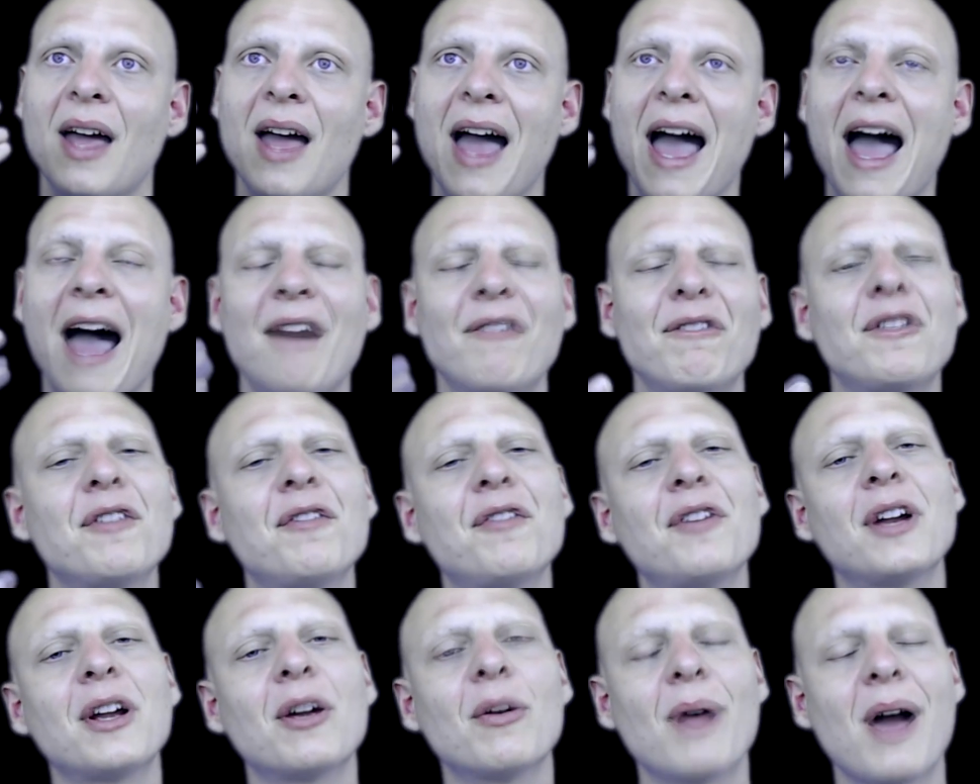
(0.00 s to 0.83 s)
have to
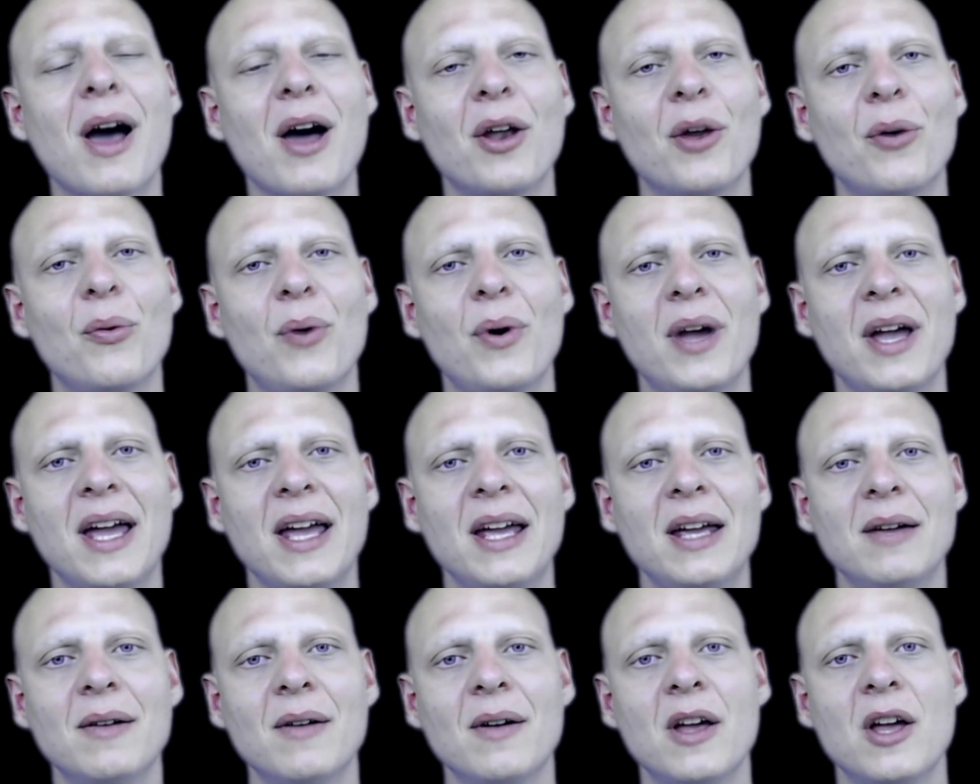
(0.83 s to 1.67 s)
figure out a
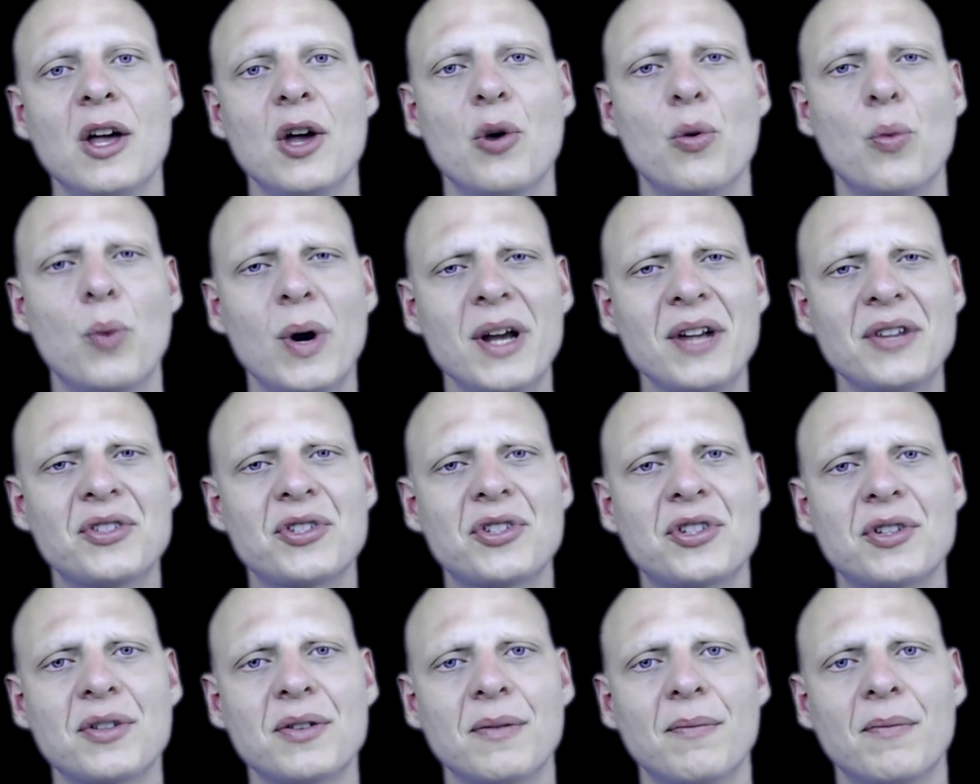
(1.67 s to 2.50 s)
way
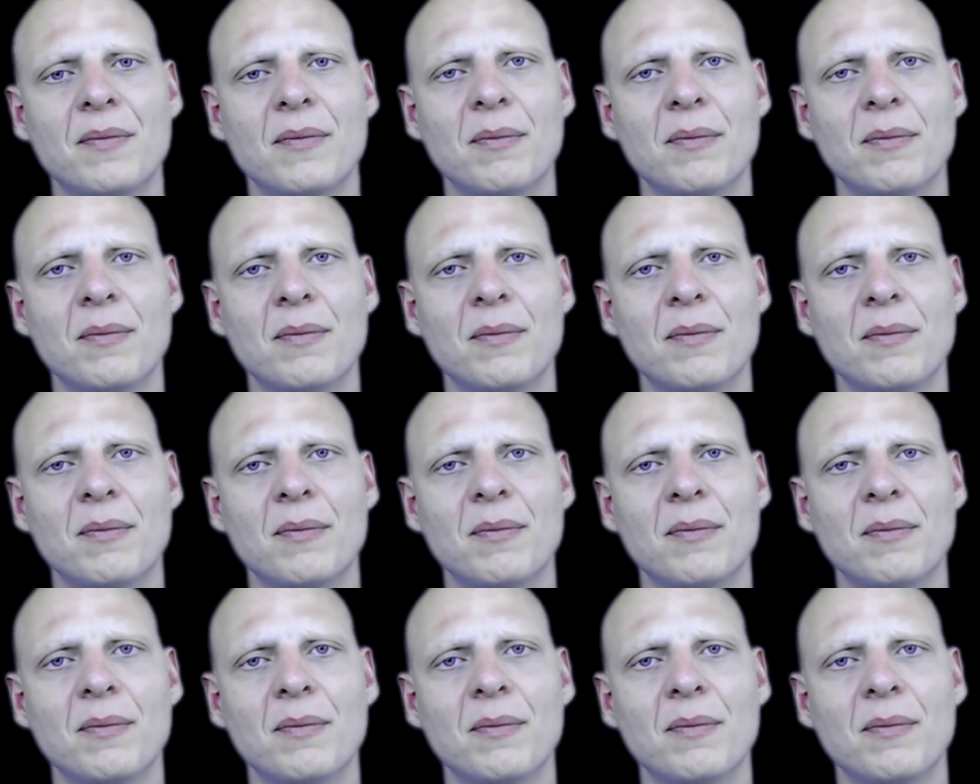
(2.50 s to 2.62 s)
which